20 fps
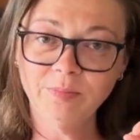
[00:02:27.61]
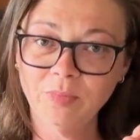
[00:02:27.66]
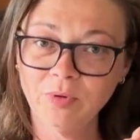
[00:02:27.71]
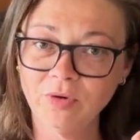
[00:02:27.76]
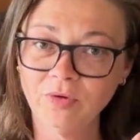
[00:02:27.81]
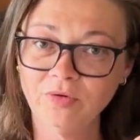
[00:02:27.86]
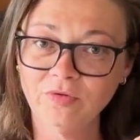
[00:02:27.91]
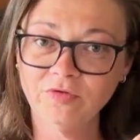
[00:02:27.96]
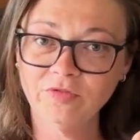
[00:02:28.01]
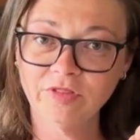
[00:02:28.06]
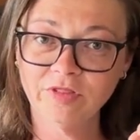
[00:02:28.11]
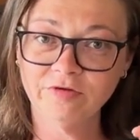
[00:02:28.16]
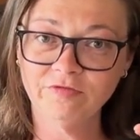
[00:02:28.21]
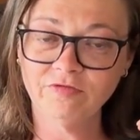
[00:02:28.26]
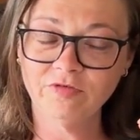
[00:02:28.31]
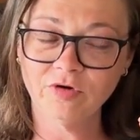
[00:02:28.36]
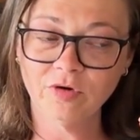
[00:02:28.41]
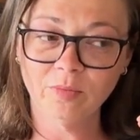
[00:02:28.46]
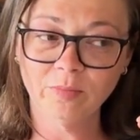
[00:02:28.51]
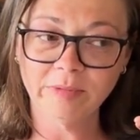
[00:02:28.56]
both
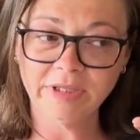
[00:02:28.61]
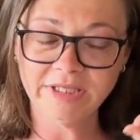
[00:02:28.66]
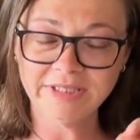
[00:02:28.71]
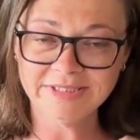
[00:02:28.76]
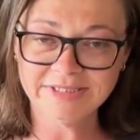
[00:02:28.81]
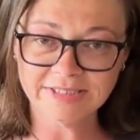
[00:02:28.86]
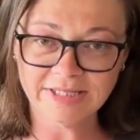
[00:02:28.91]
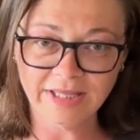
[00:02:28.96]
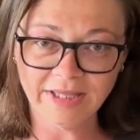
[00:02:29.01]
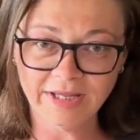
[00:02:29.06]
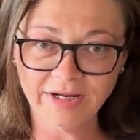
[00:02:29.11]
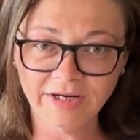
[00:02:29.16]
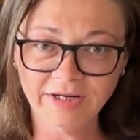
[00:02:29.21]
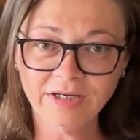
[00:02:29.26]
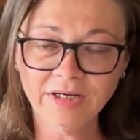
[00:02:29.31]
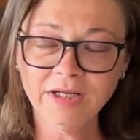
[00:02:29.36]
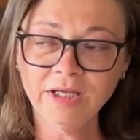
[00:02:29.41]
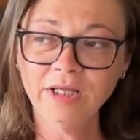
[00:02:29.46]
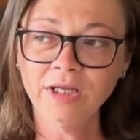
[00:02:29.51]
from Isayer.